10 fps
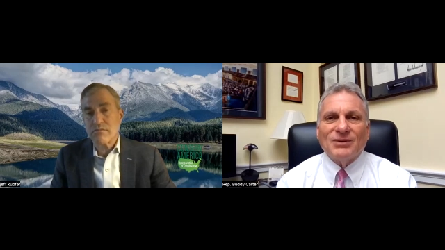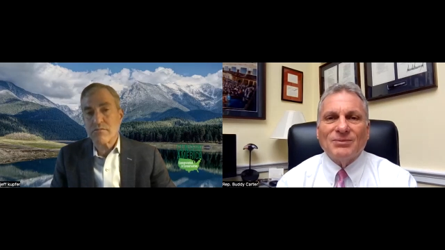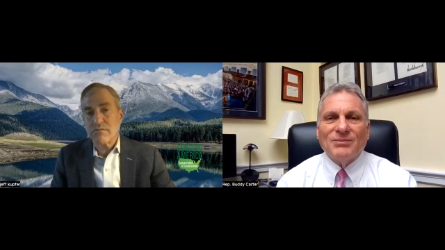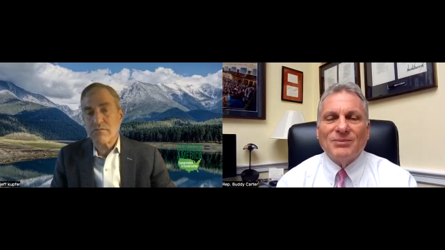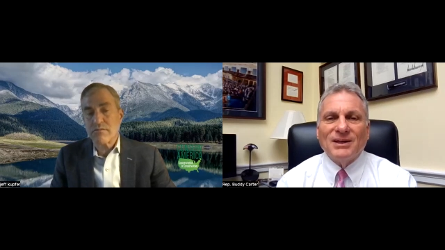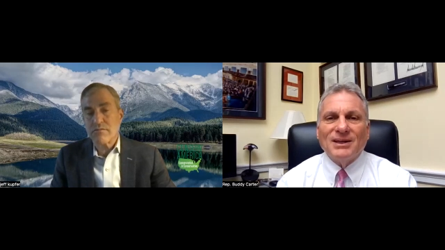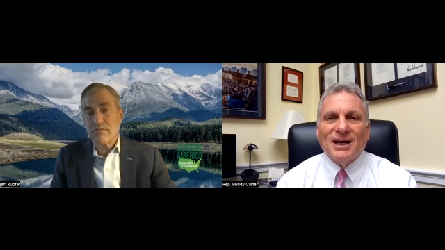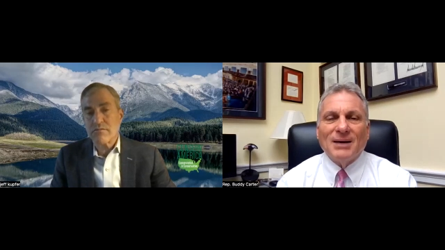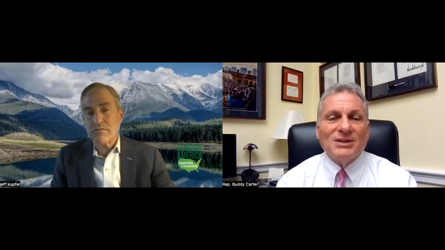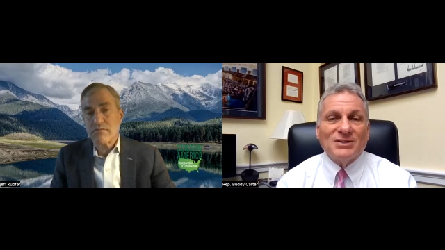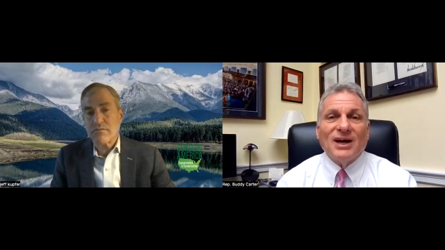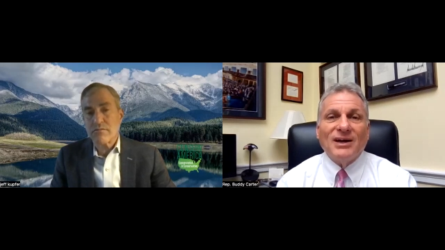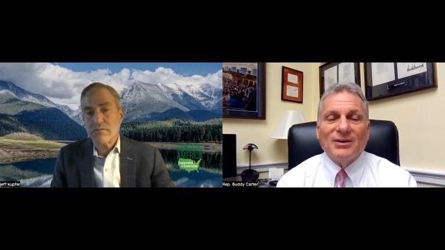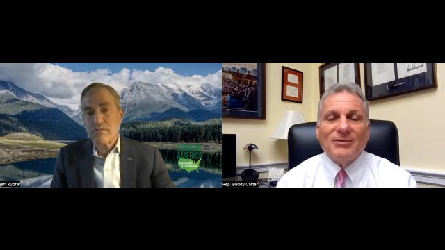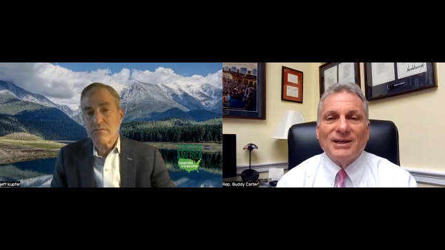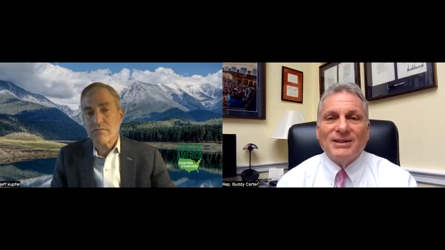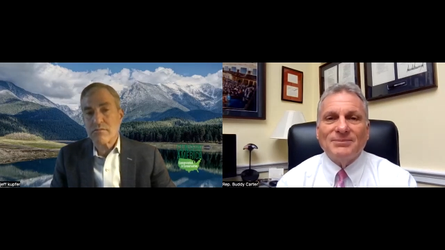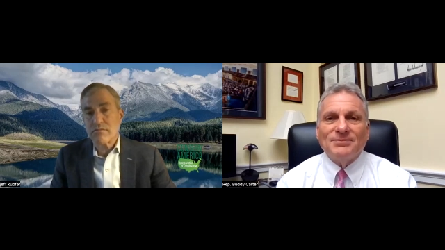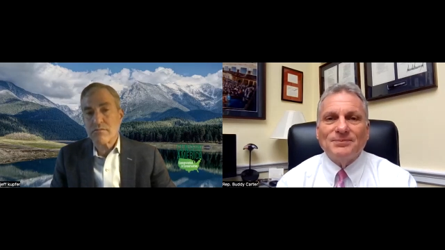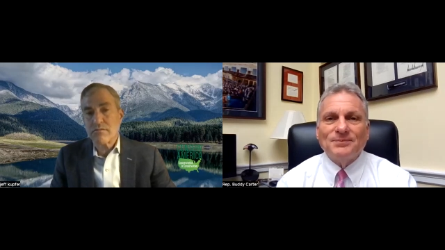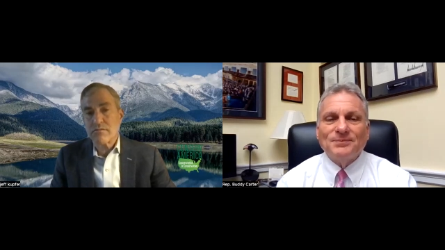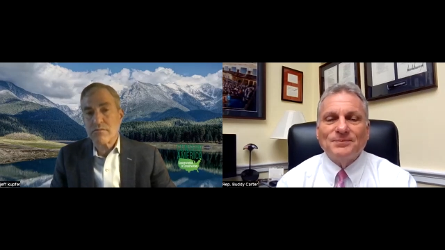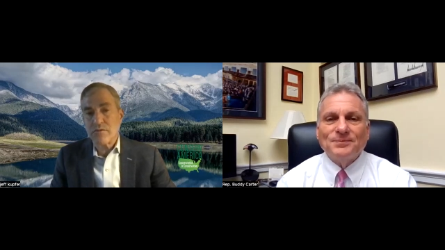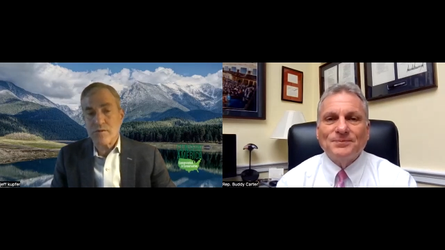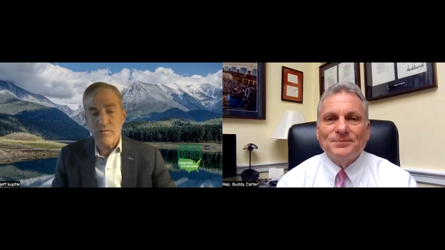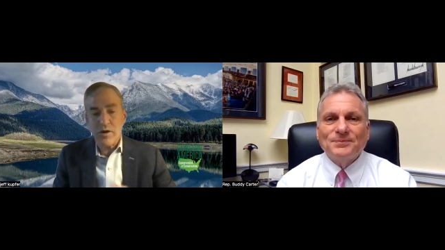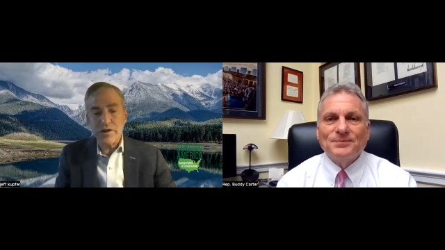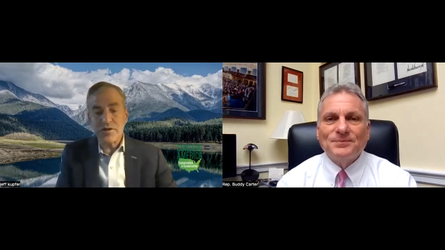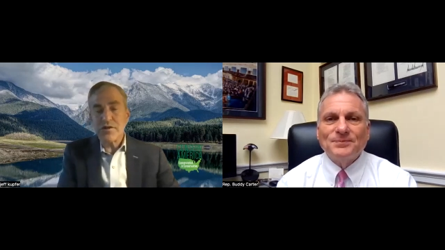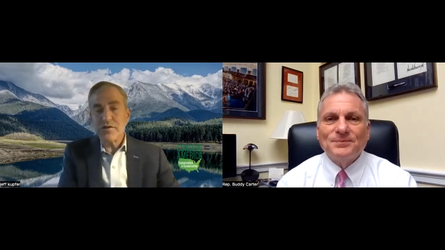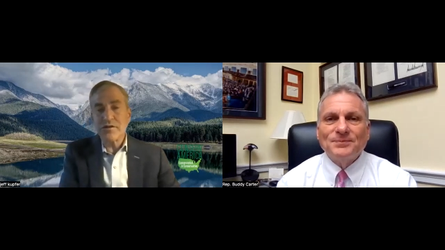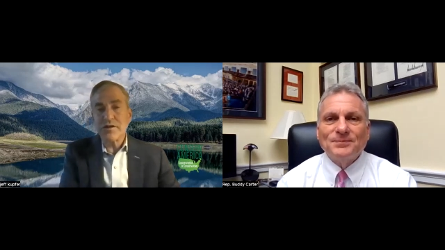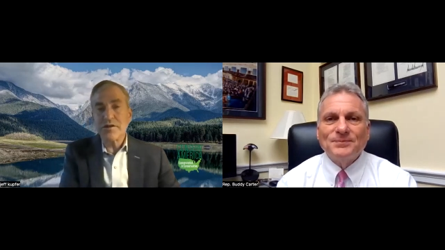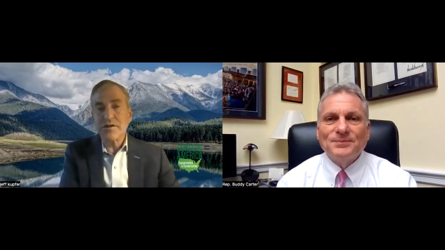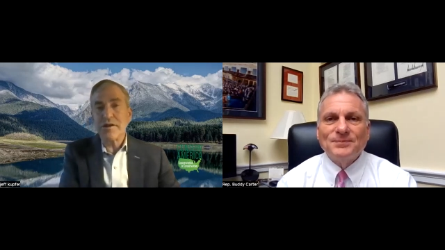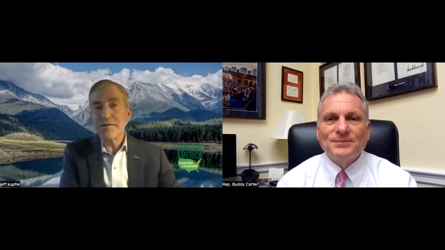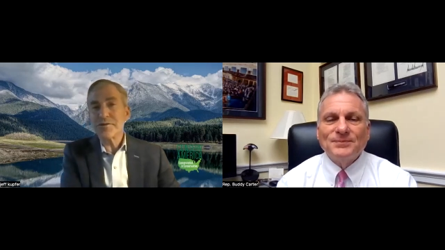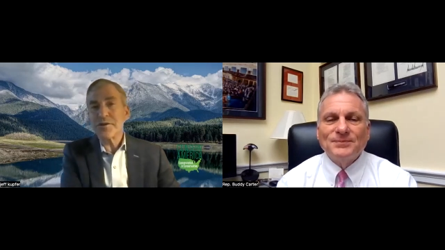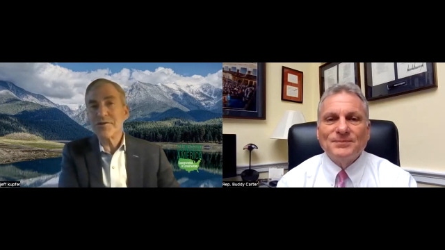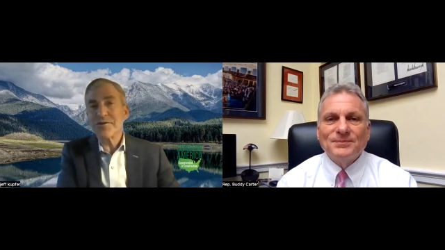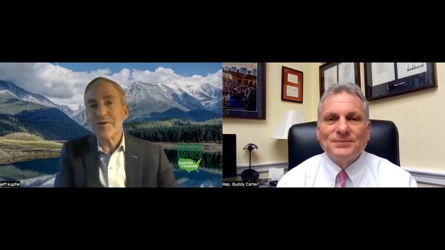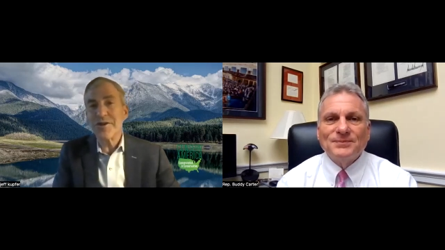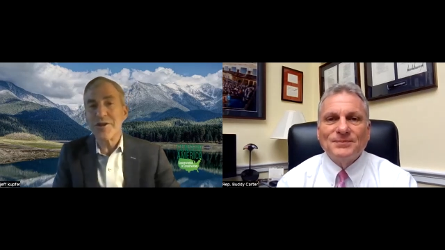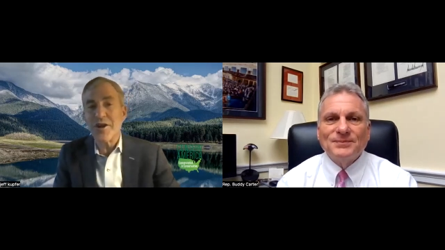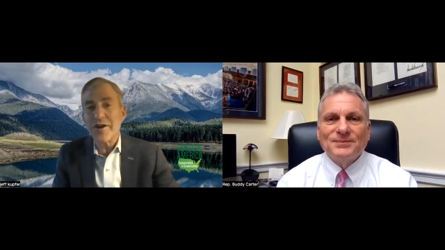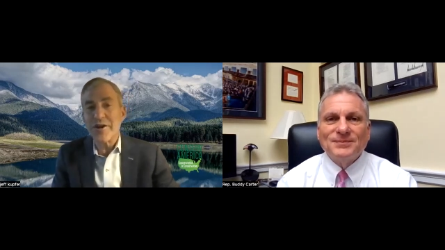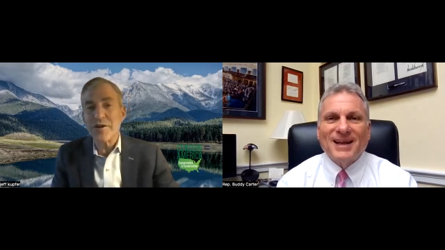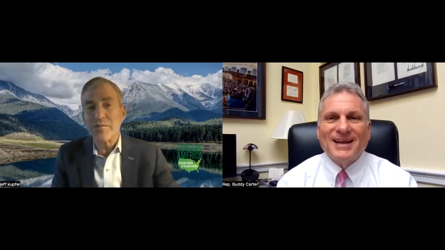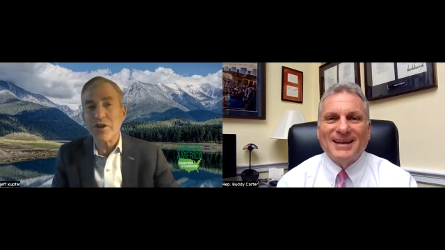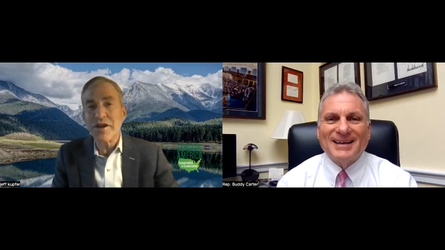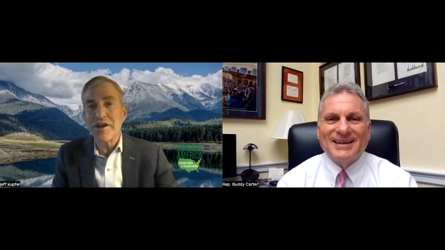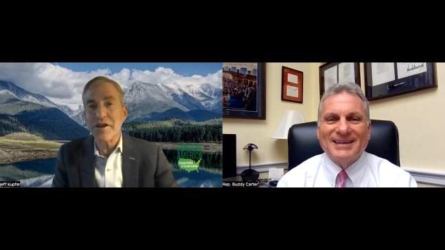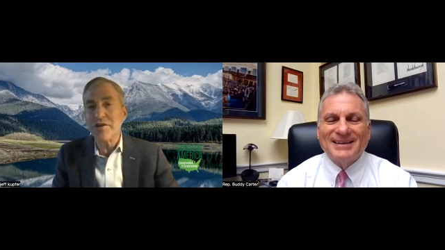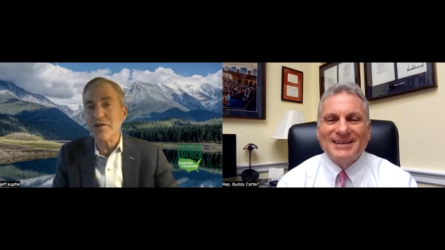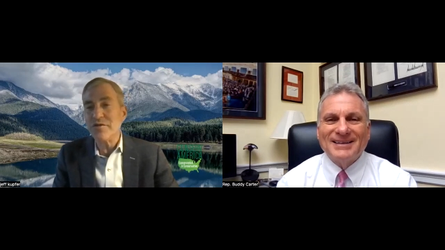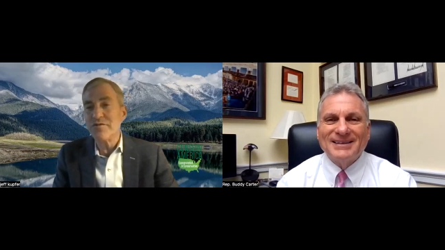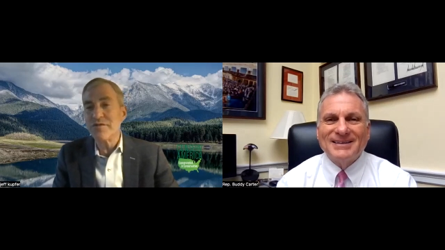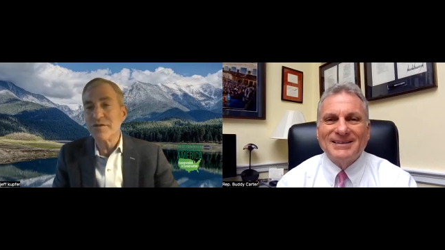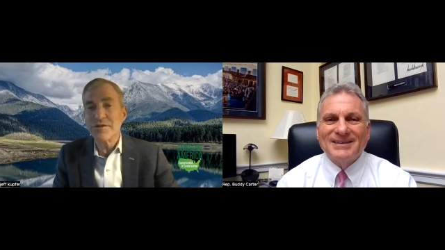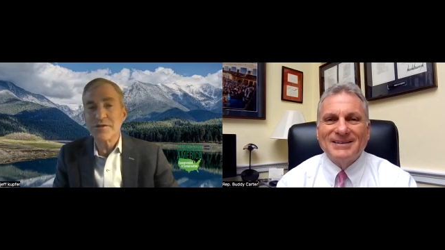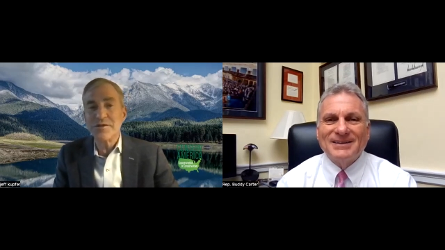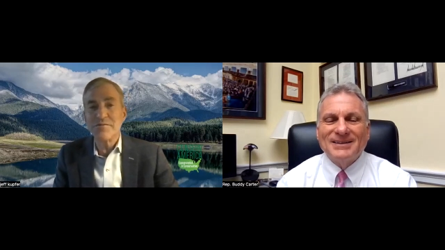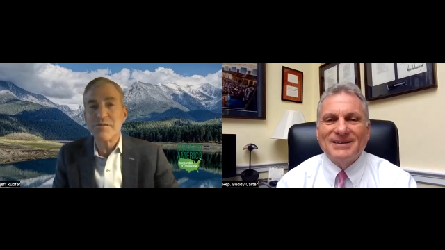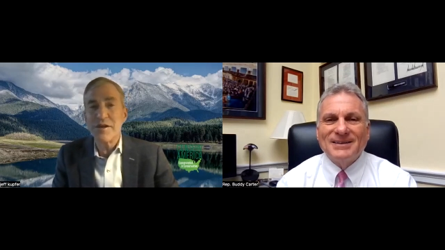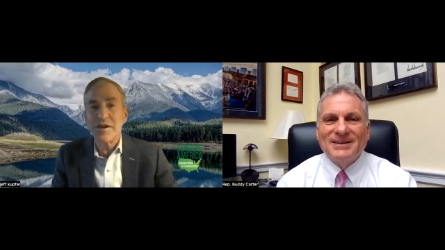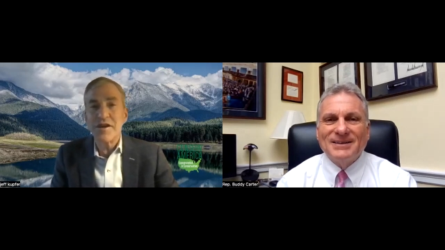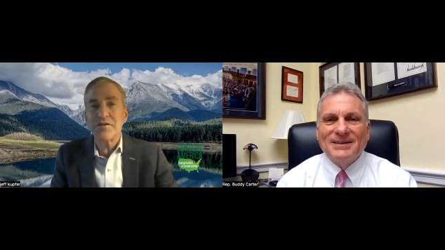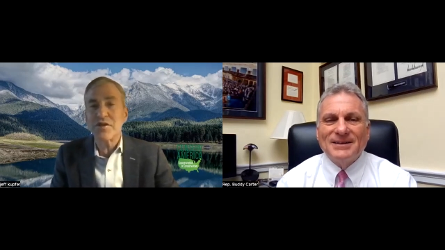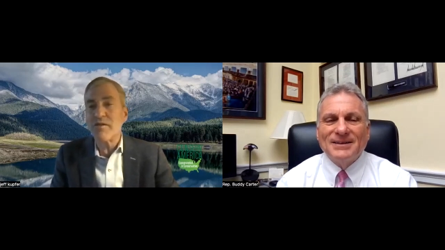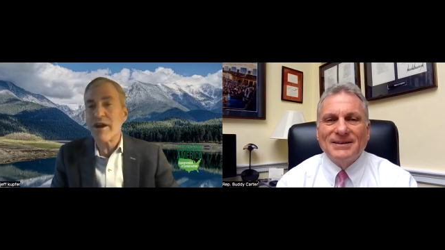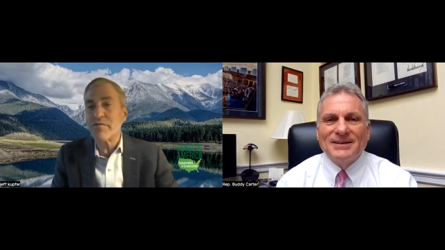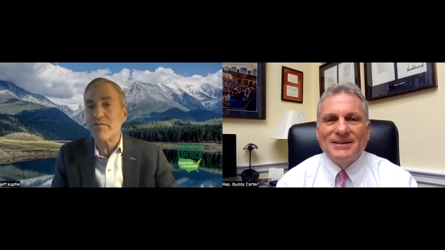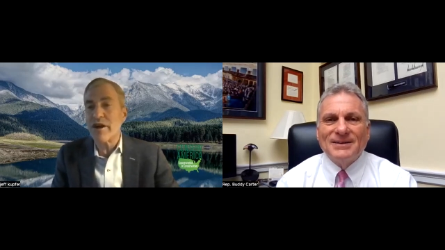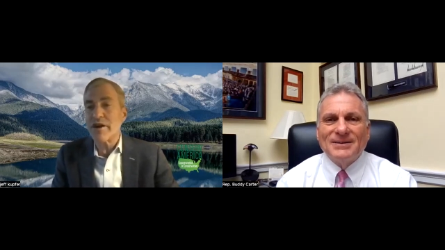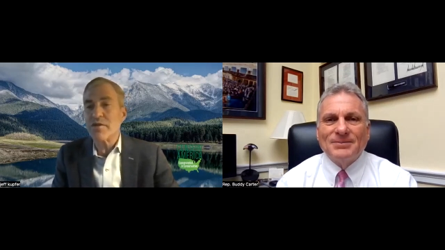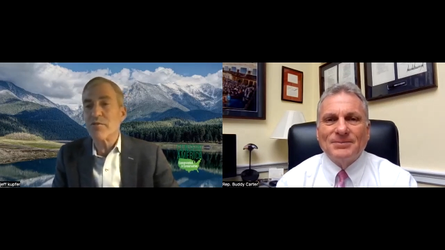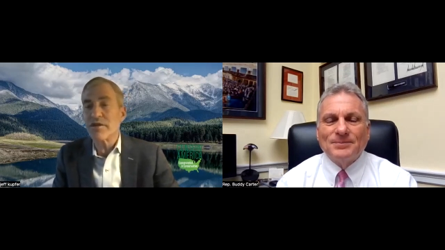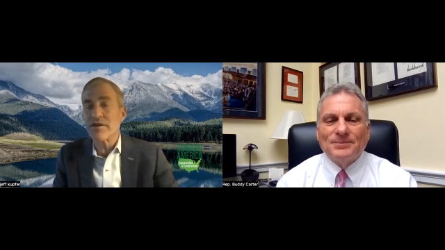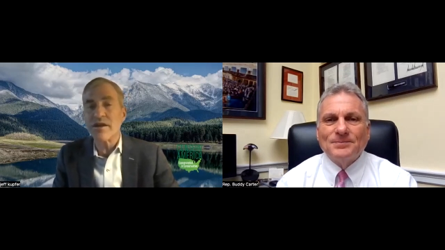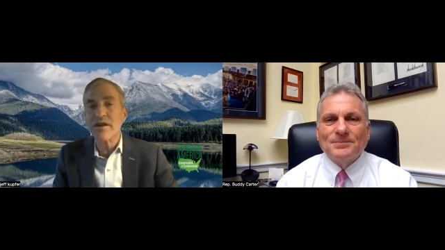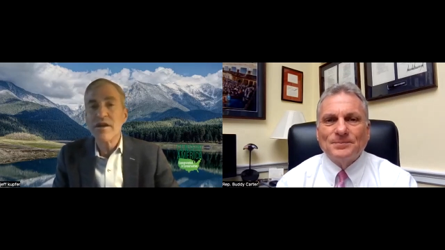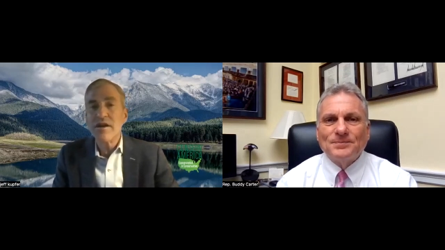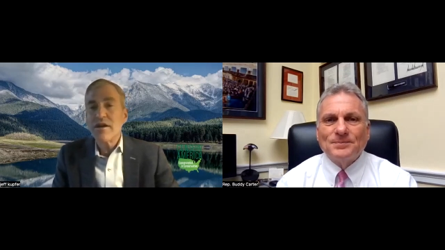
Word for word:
Speaker 1: subcommittee, and I'm excited about it.
Speaker 2: Well, you certainly uh, cer certainly a lot on your plate. I know you've you hit the ground running with a